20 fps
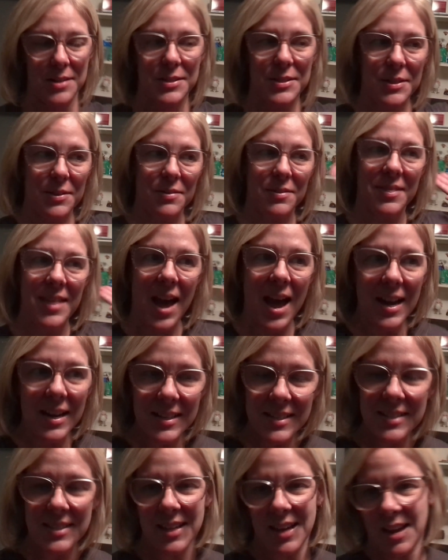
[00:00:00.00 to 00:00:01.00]
So that
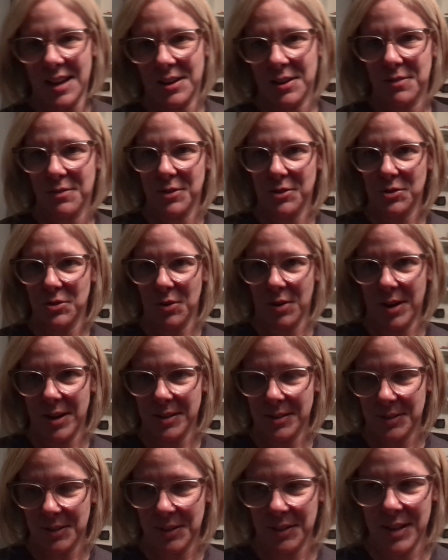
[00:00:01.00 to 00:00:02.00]
is the end of the story.
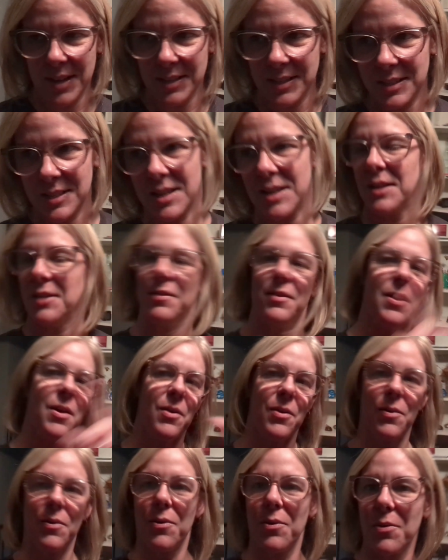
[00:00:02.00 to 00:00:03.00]
So let's
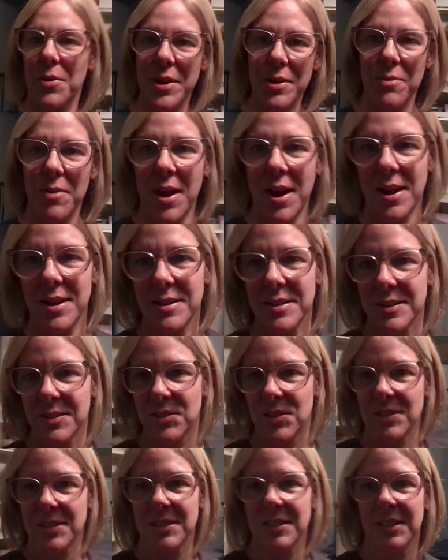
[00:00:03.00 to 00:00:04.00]
rewind
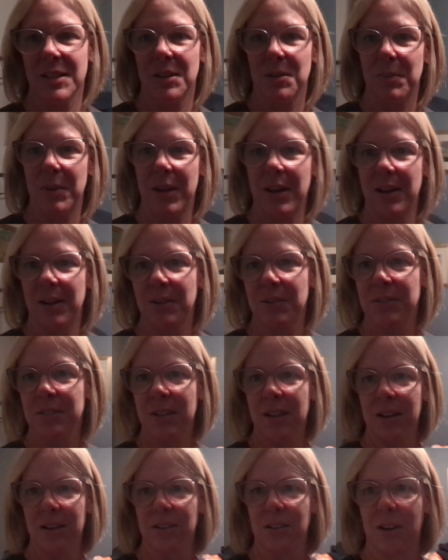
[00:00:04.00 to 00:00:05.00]
just a little bit. I know it's
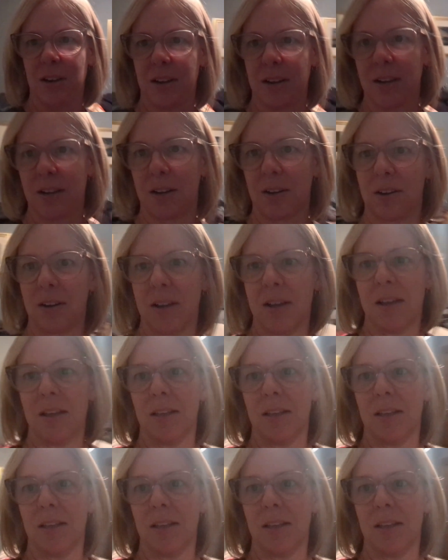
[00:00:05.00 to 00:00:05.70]
kind of dark in here.